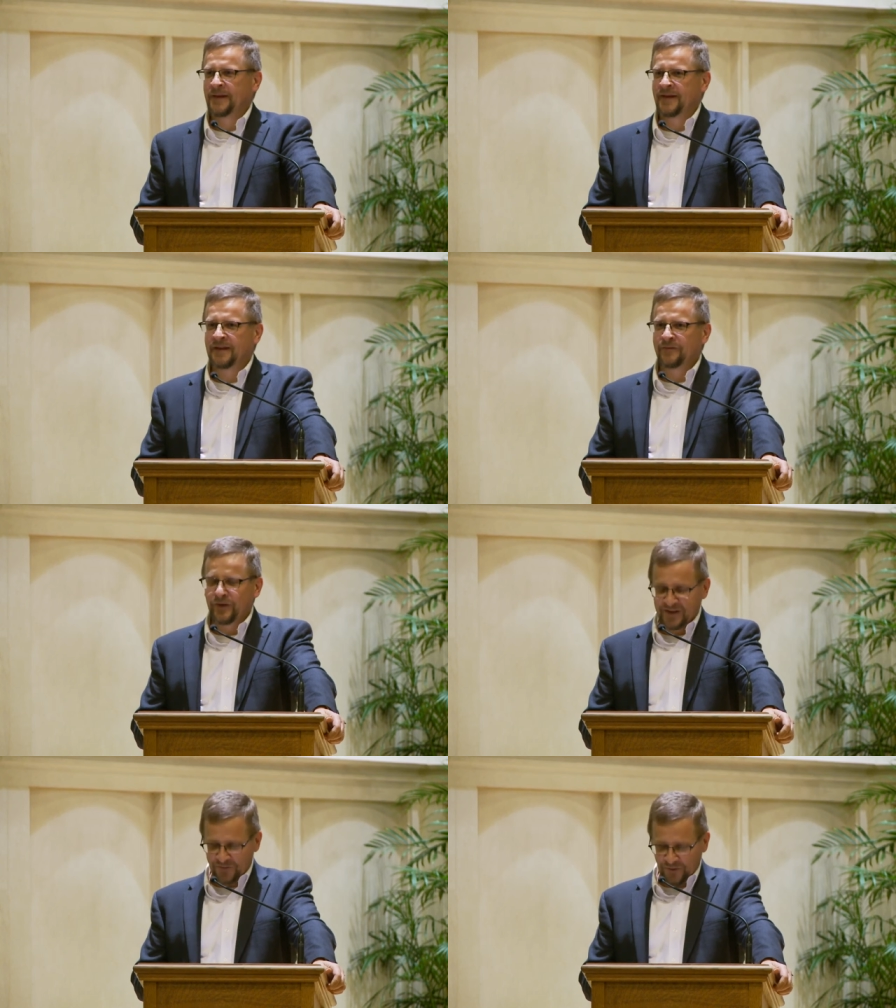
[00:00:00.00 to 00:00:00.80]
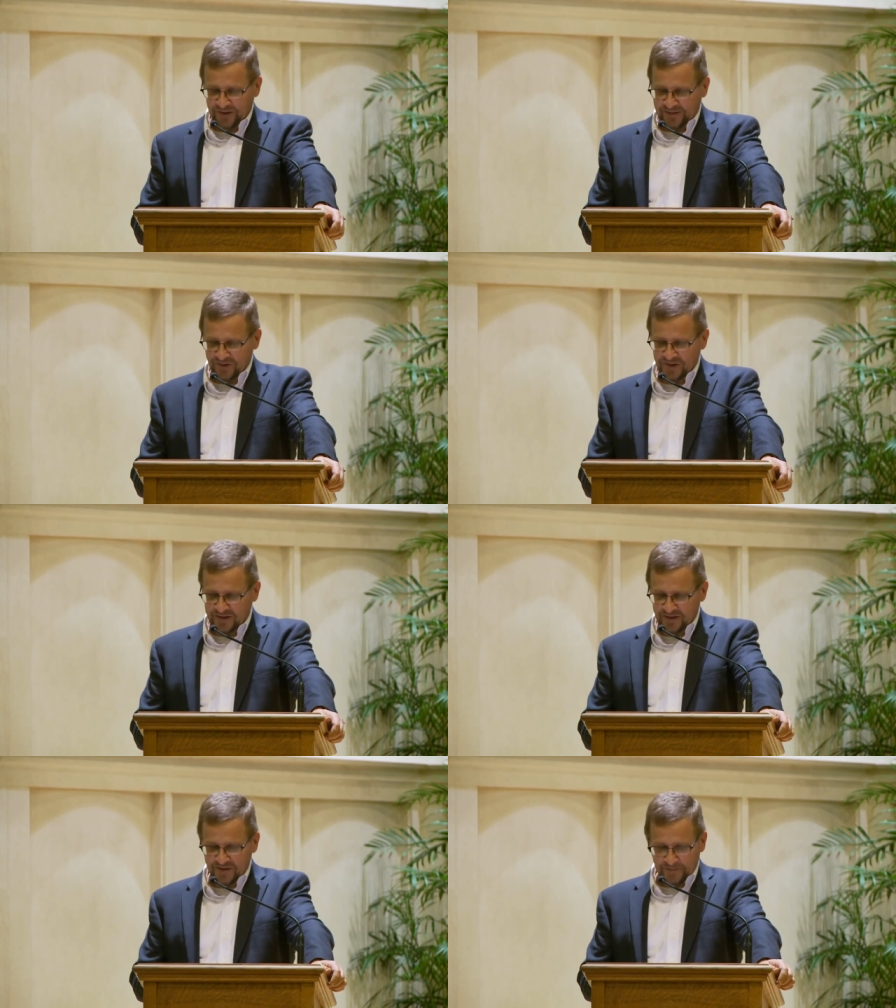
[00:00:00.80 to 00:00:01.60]
And I've read his work ever
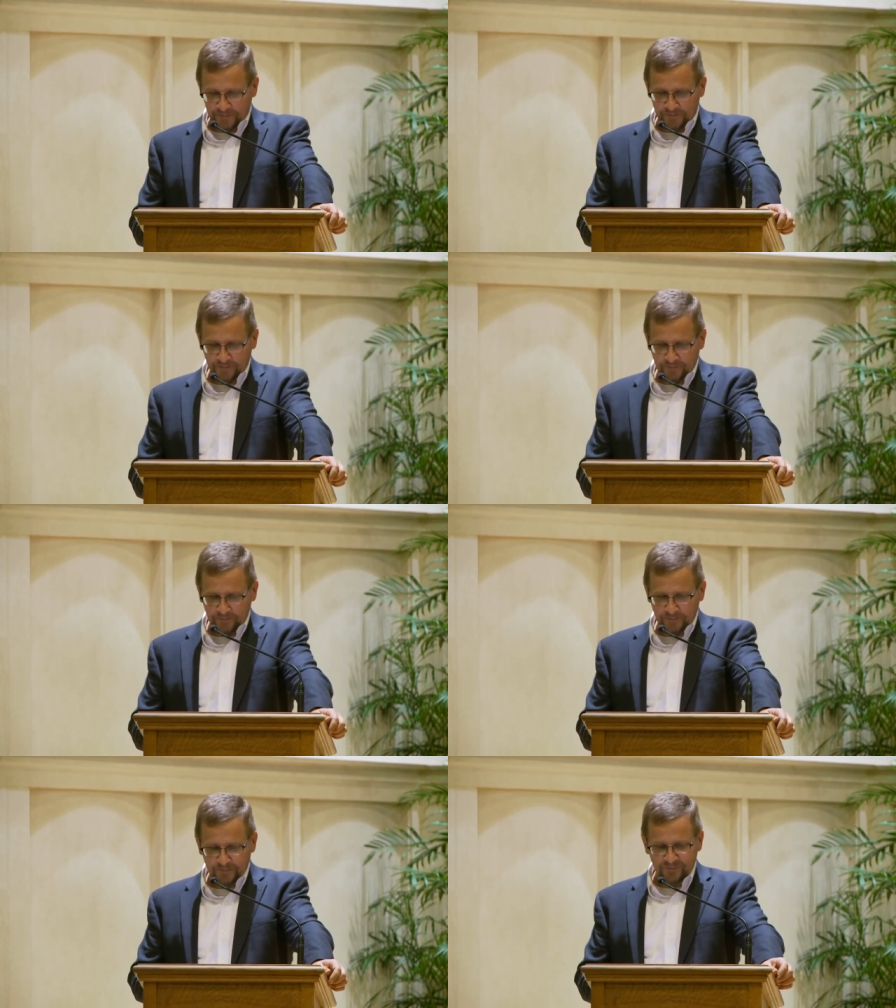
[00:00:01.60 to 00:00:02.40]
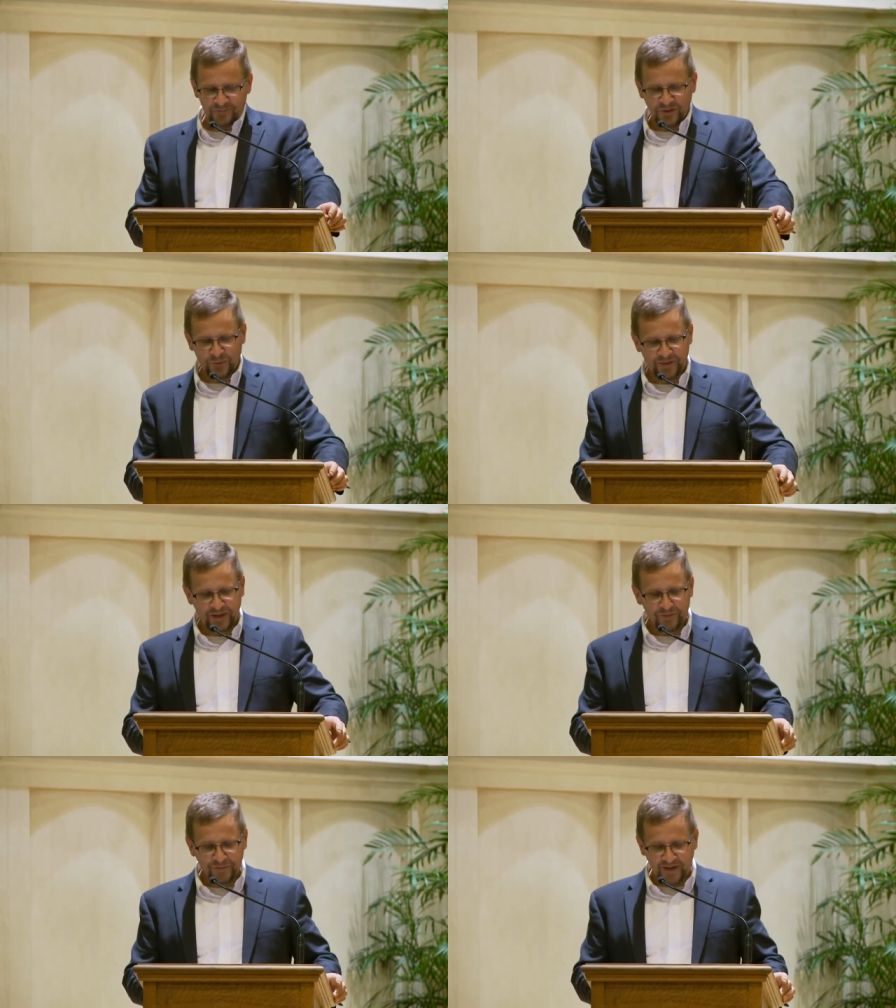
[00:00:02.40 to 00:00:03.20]
since.
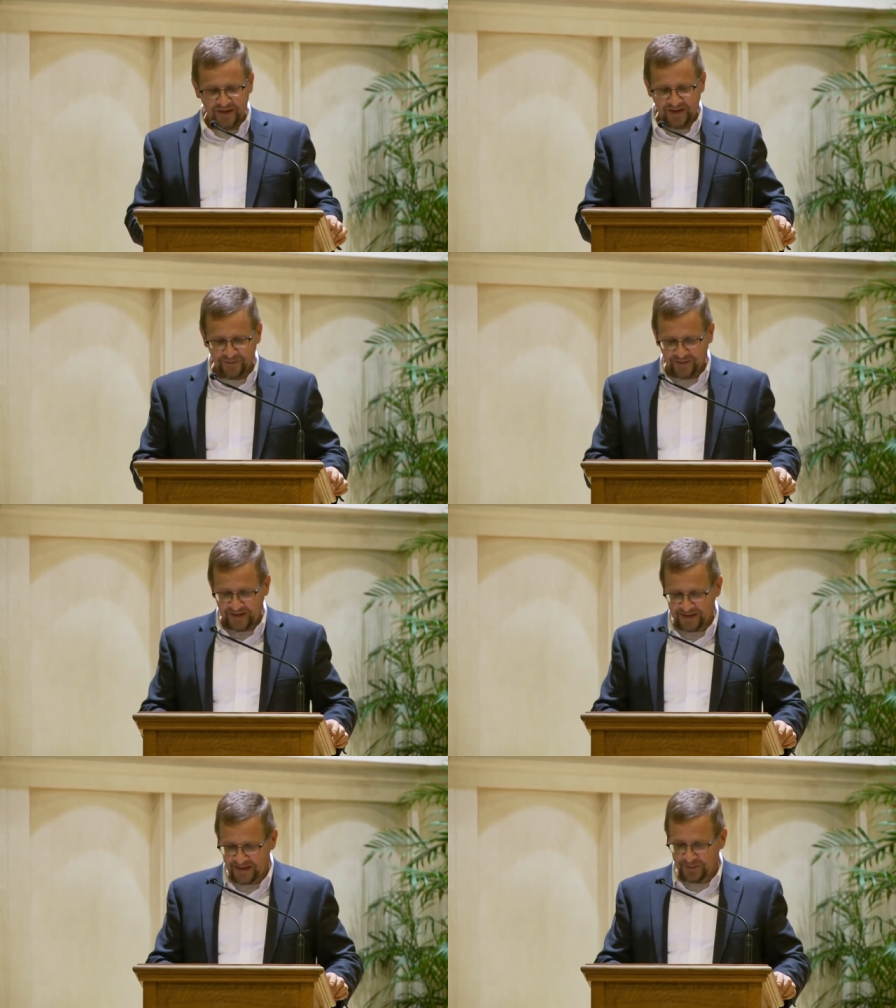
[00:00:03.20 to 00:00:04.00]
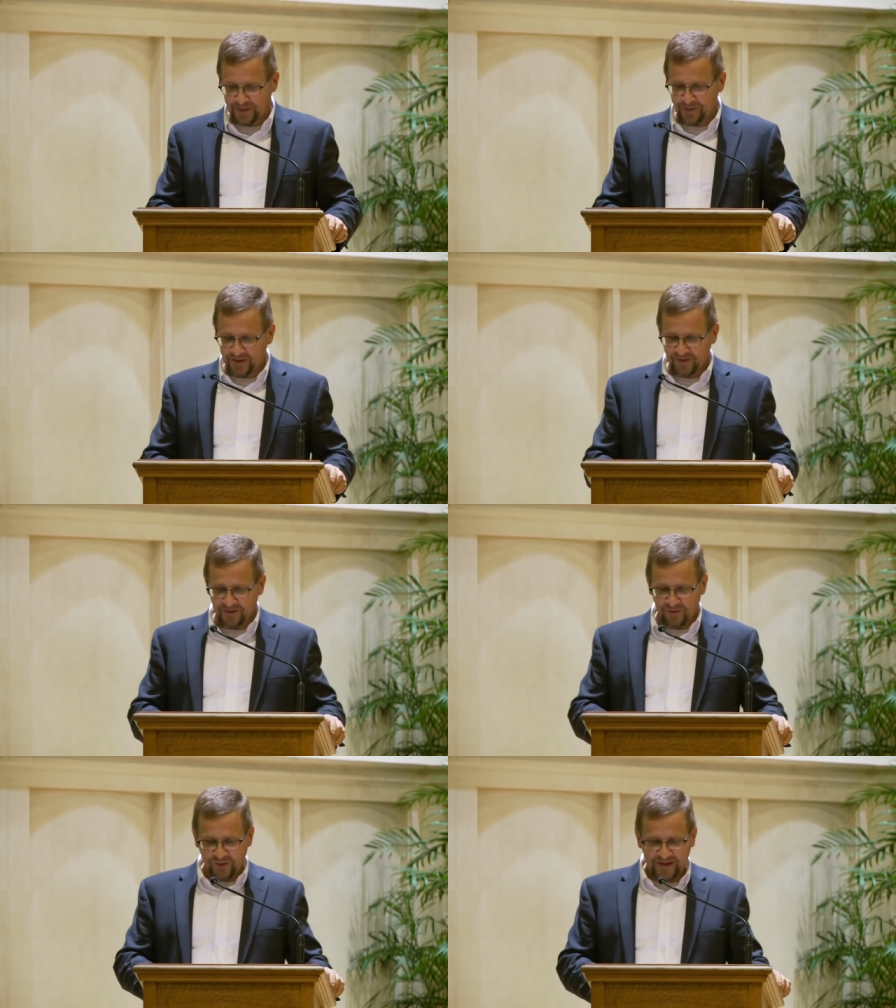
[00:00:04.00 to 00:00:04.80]
Without fail, I find in him a thinker
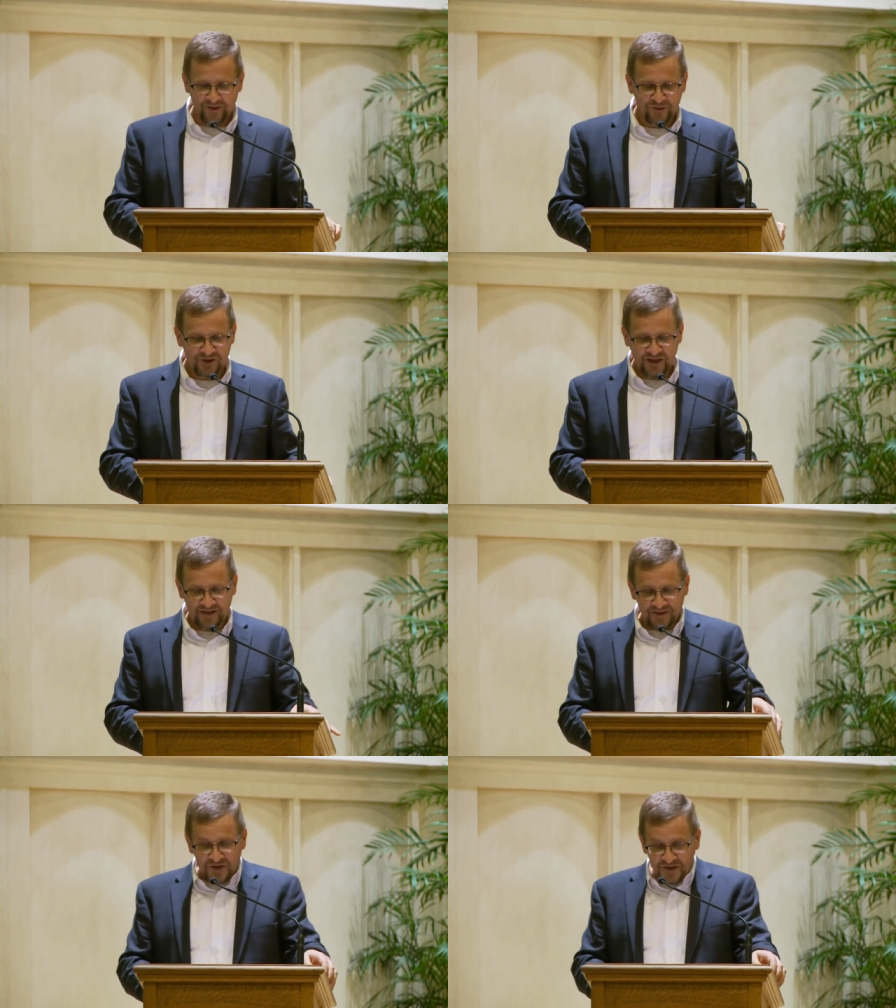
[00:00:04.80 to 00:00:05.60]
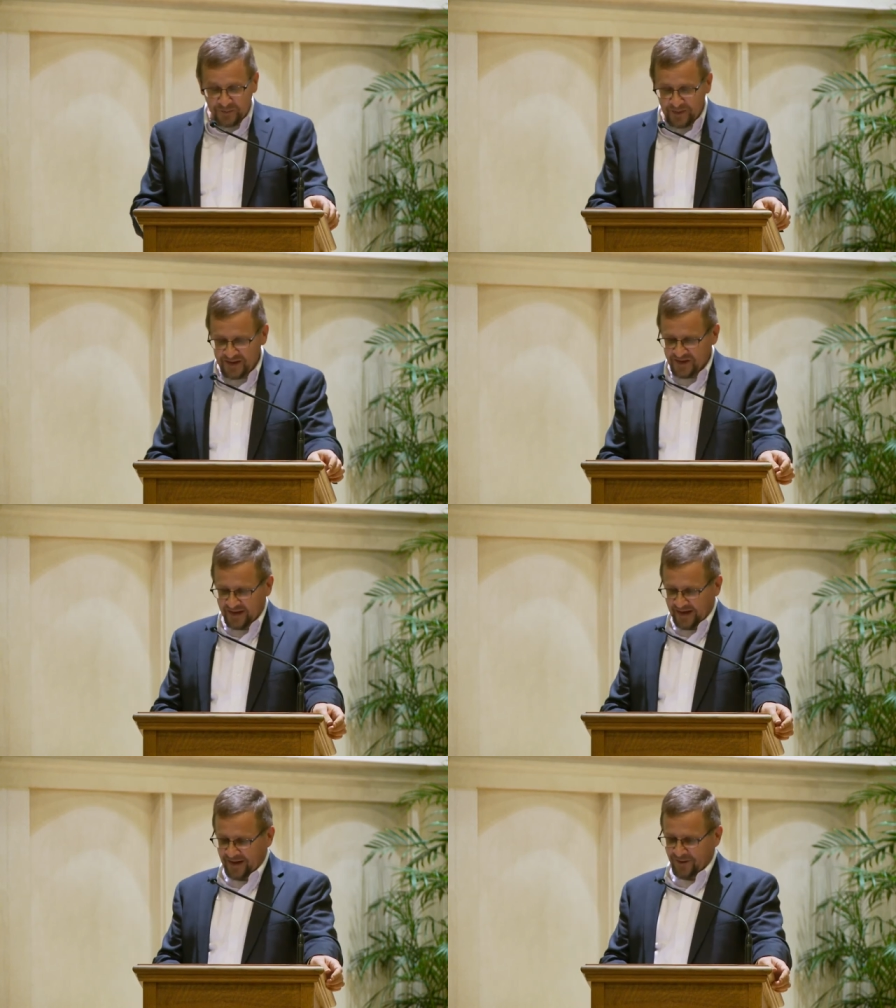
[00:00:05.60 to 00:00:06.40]
and a writer who challenges the
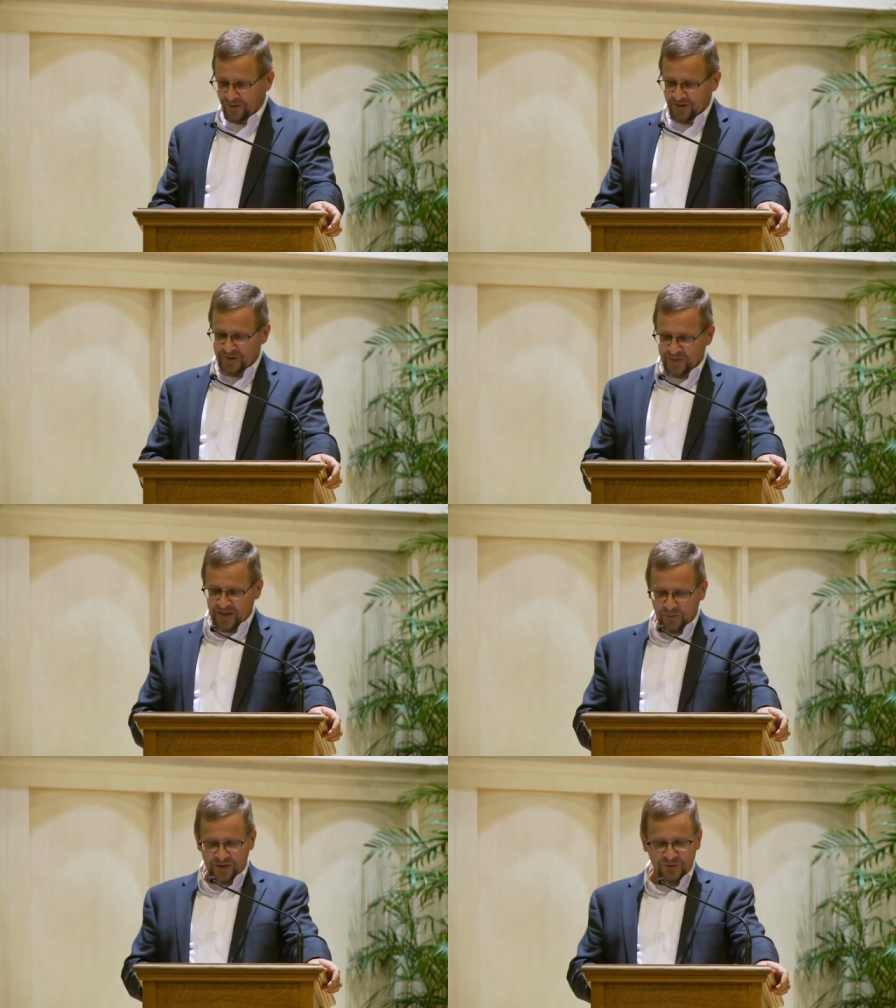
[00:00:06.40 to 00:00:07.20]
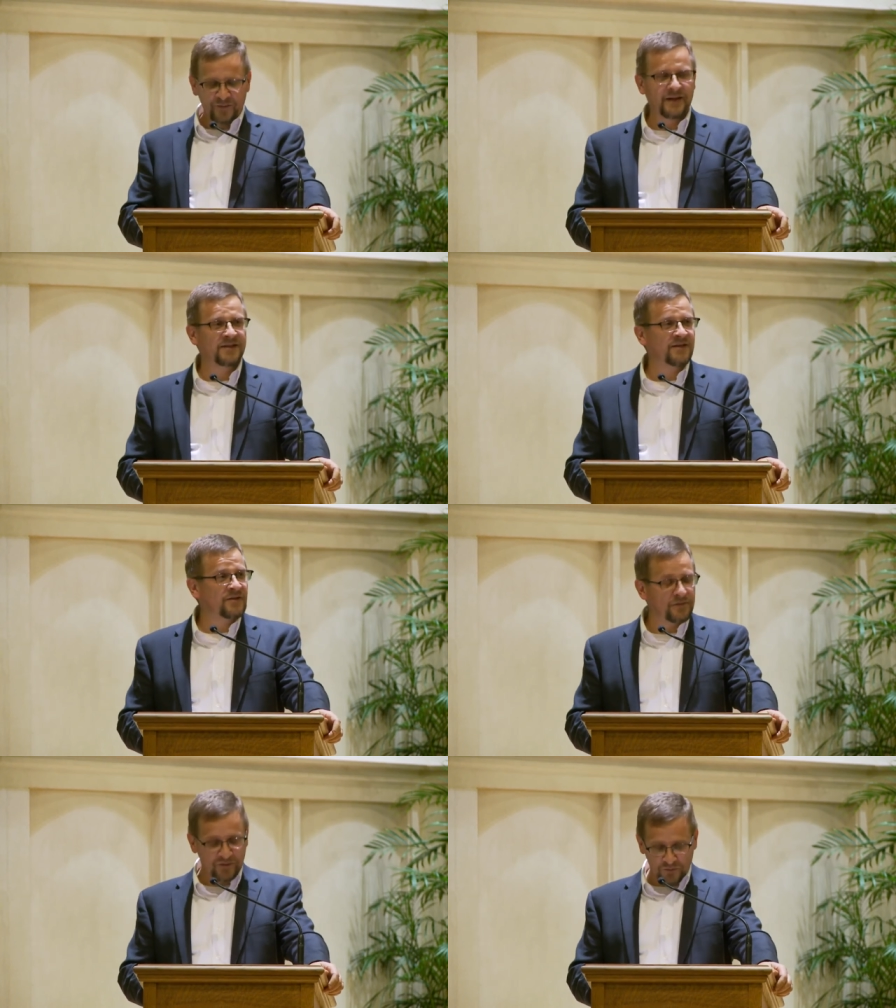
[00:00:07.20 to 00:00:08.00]
basic categories by which we make
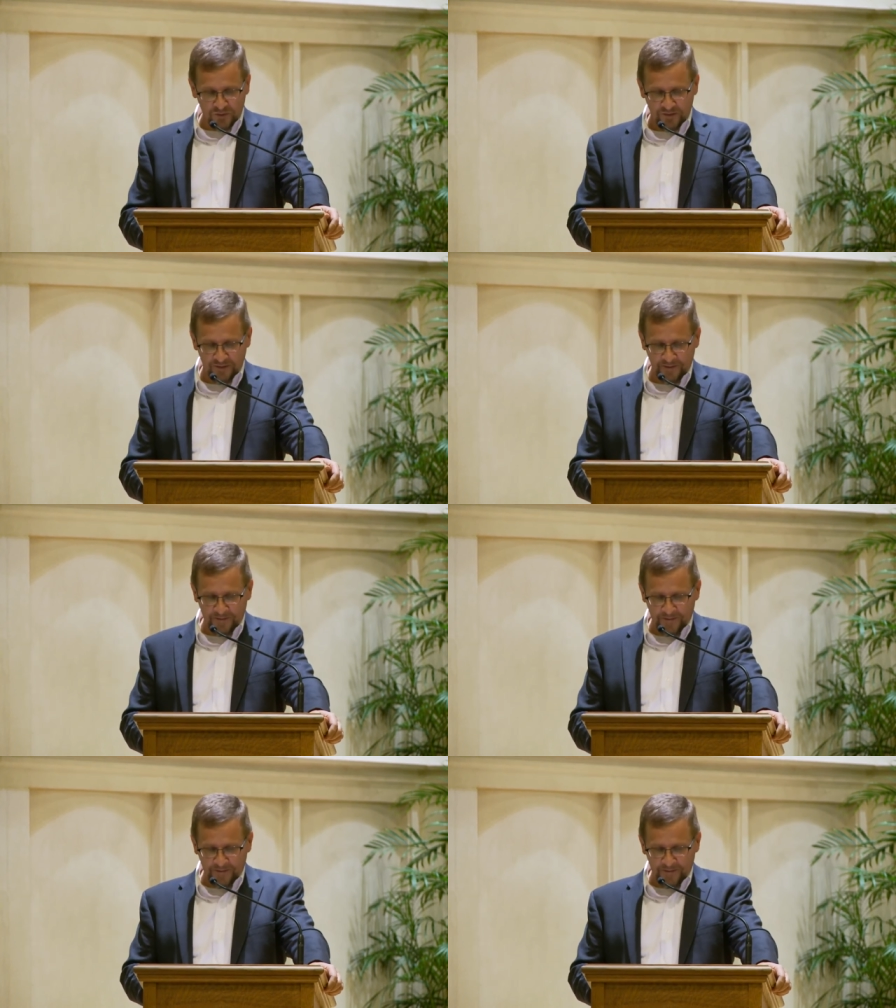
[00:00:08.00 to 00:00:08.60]
sense of our world.